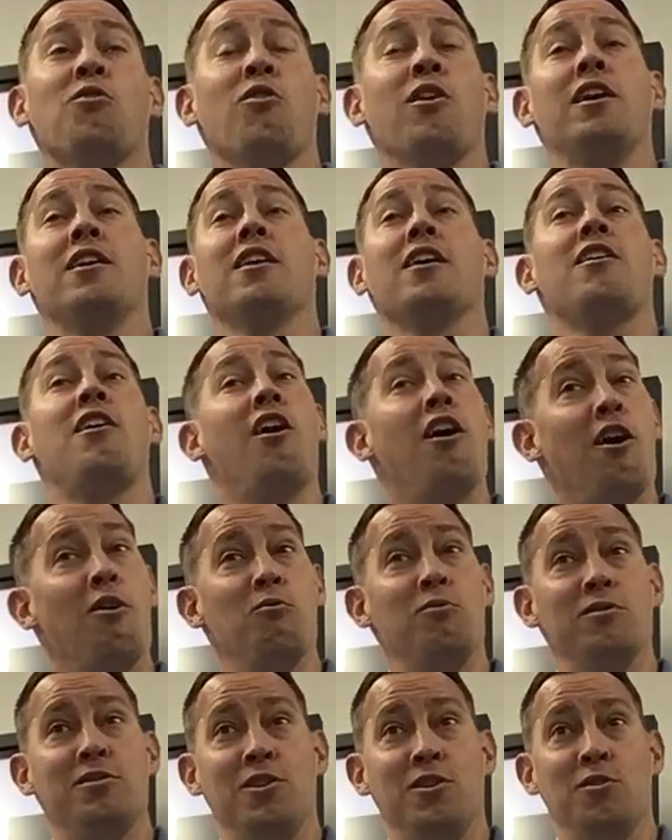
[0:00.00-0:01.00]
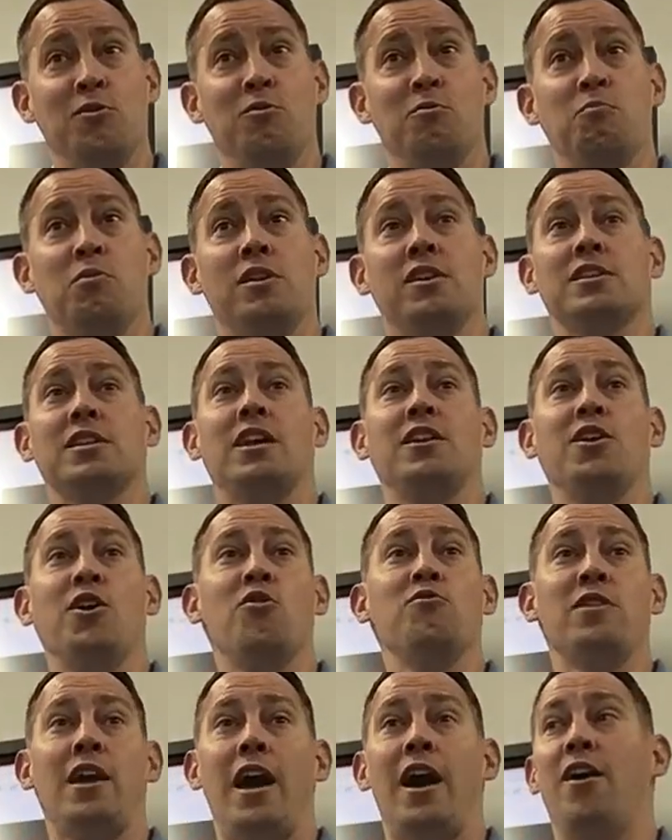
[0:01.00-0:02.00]
or in a car with you because I know
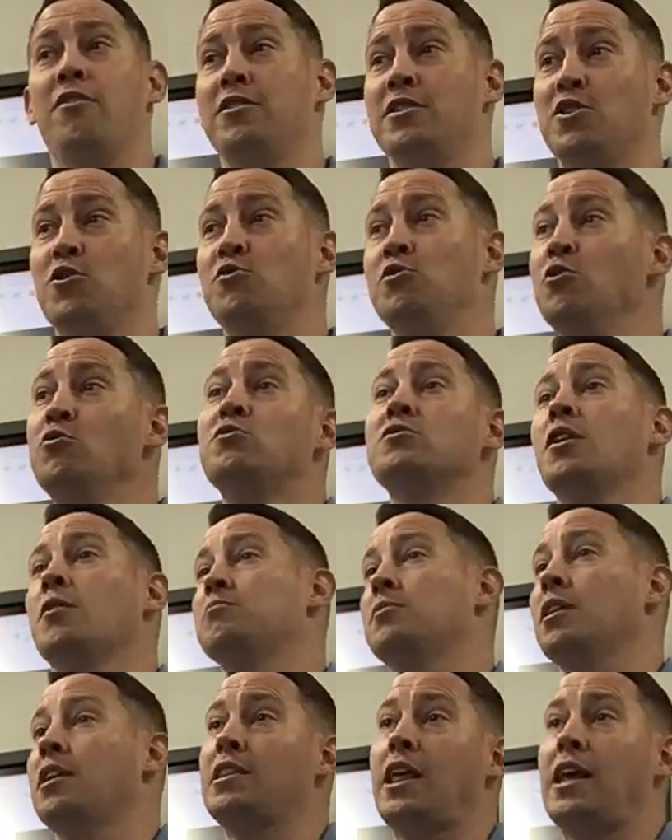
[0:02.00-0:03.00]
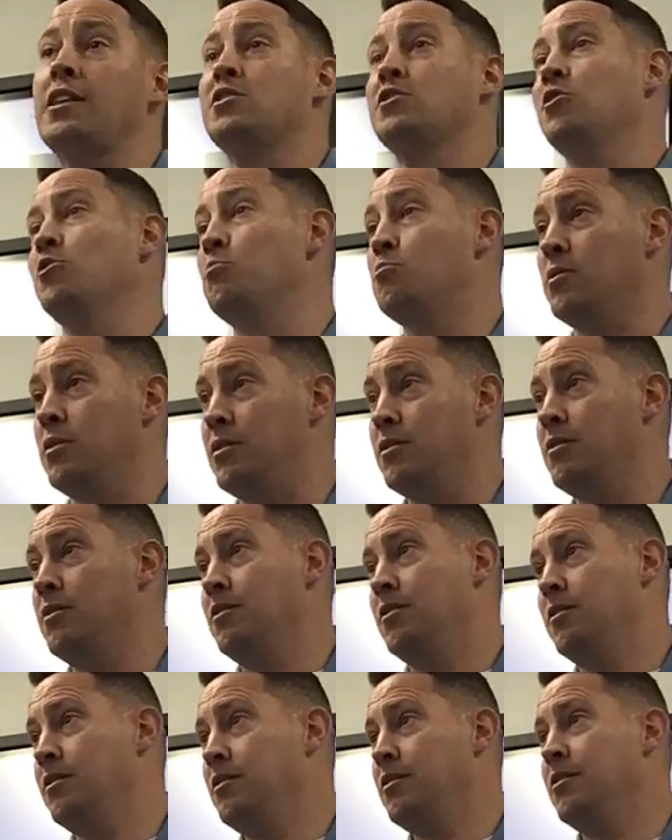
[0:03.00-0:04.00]
now that you do something that stupid.
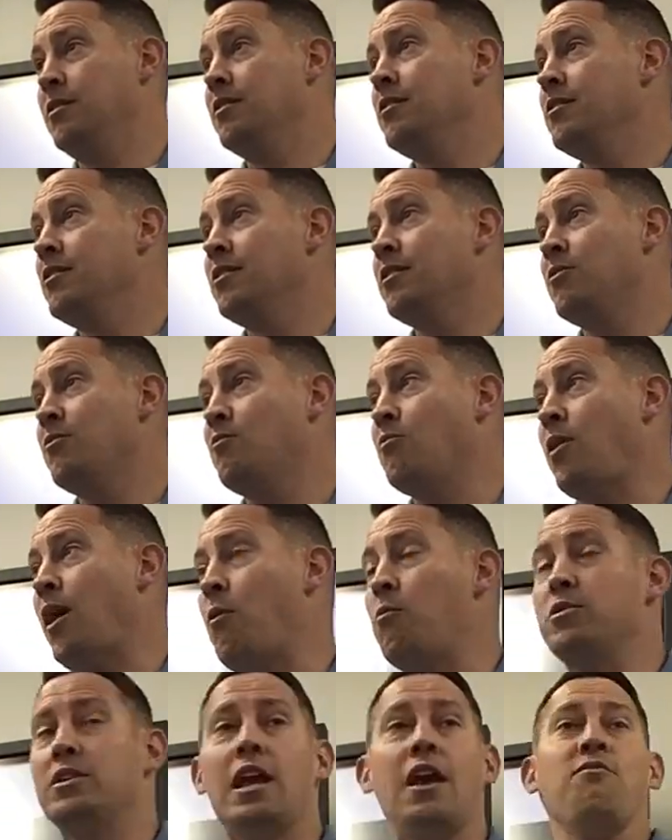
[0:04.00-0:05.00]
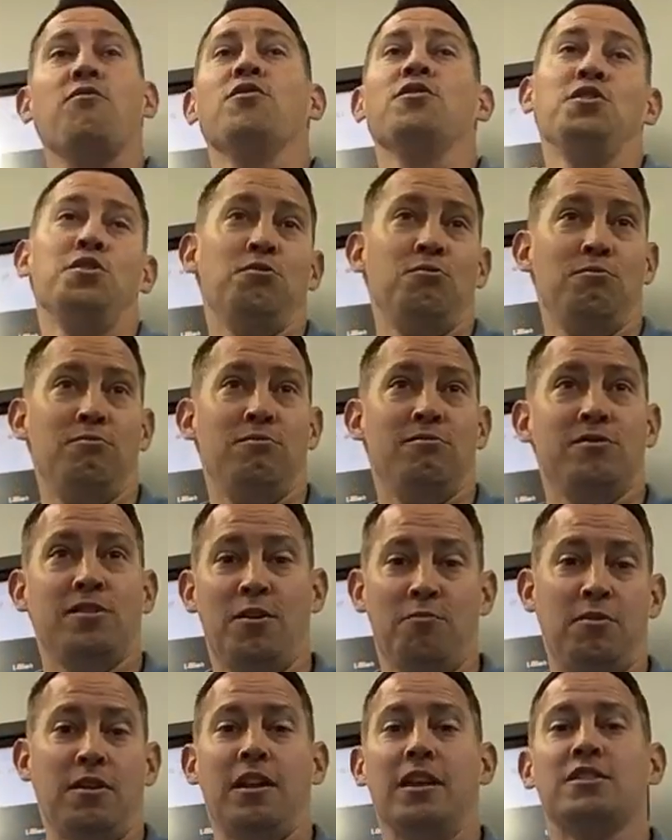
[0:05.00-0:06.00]
Well, I would never do
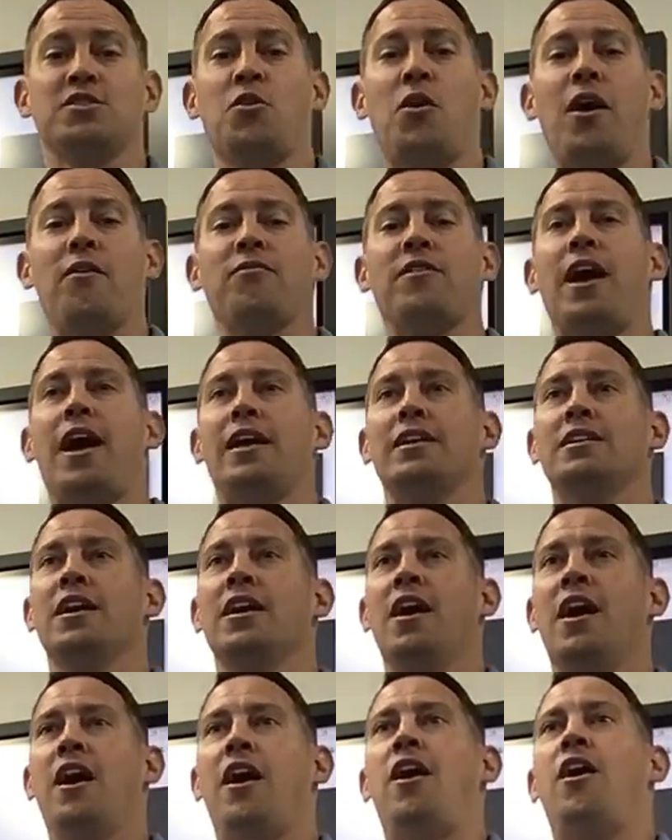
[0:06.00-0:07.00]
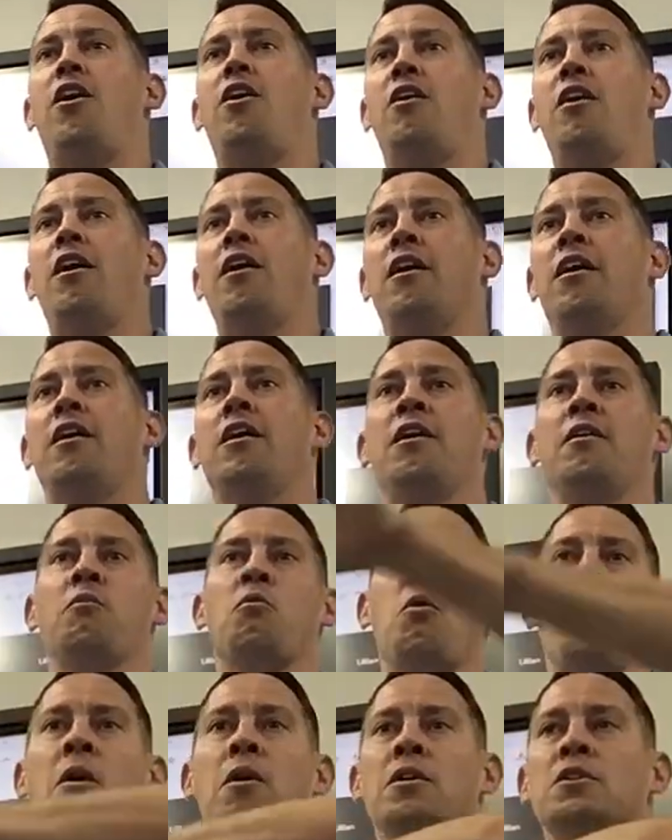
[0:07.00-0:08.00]
something like that. So I've got
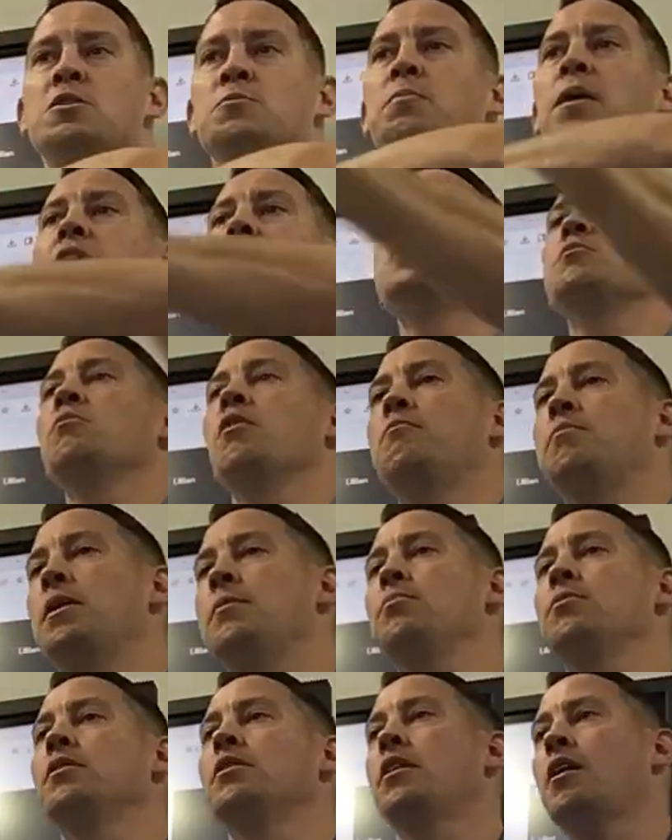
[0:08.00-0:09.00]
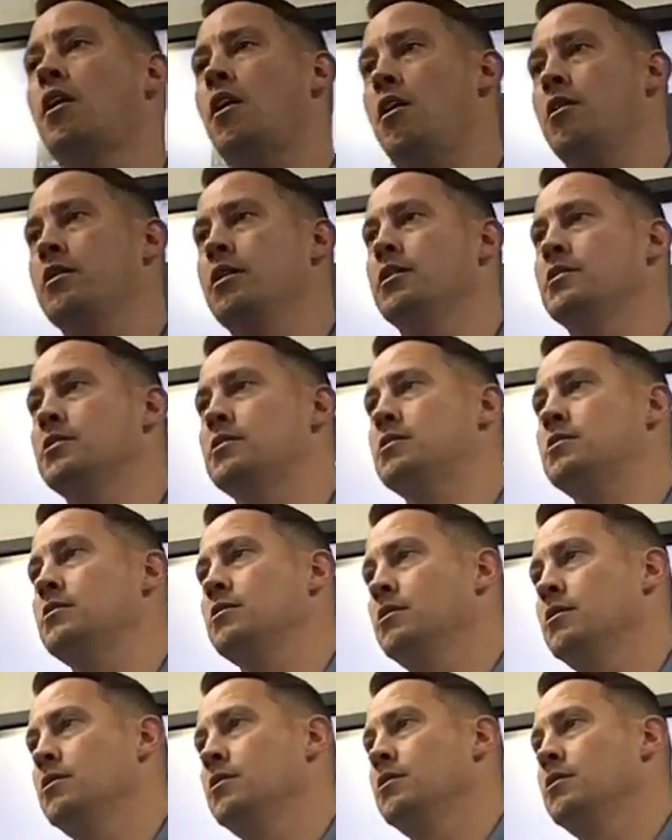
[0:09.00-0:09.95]
a spectrum of people in the audience,